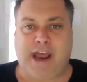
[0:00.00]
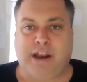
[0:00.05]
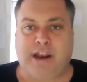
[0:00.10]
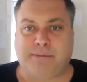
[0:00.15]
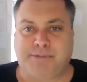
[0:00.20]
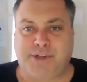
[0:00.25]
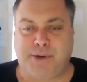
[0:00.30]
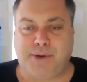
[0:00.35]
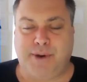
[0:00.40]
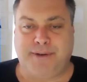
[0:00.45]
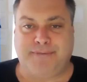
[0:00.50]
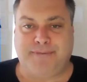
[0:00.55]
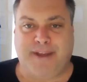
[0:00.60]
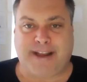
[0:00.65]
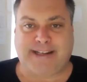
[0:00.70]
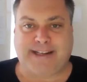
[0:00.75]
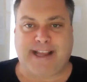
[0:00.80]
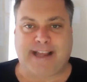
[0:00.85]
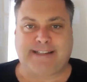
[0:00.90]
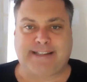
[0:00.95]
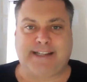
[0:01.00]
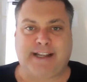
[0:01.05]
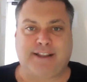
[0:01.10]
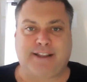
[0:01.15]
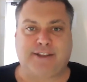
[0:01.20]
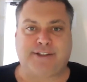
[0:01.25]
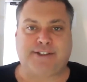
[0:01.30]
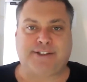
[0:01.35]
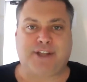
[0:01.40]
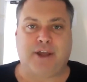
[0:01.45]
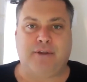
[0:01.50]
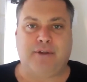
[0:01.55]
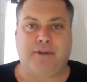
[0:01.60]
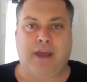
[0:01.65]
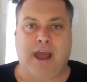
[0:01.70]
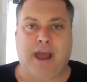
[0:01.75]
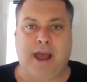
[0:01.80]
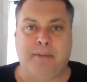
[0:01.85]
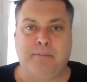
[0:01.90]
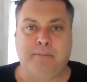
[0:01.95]
I'm doing fantastic. So
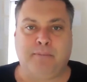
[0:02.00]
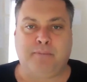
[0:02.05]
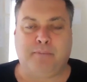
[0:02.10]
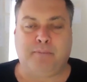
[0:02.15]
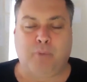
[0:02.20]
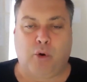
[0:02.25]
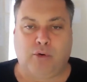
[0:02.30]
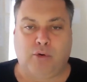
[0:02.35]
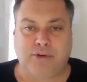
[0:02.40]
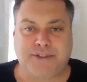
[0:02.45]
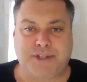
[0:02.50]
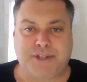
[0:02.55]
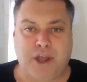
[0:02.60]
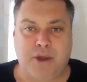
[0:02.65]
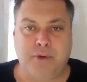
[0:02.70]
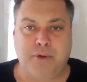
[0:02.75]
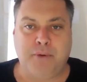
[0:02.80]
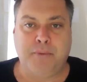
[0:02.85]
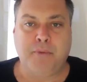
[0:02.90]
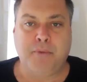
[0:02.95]
also,